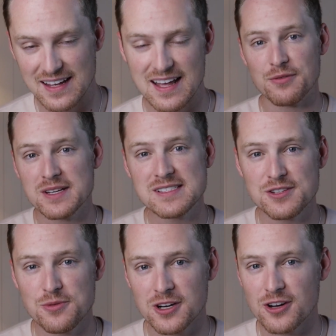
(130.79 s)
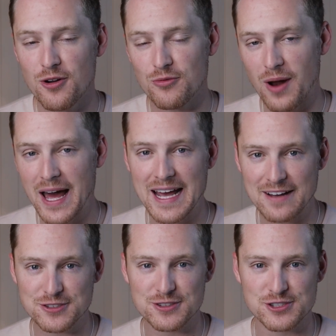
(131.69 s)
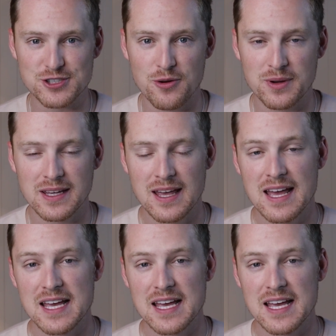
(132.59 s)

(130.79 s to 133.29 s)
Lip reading: The reason you want to call right after the showing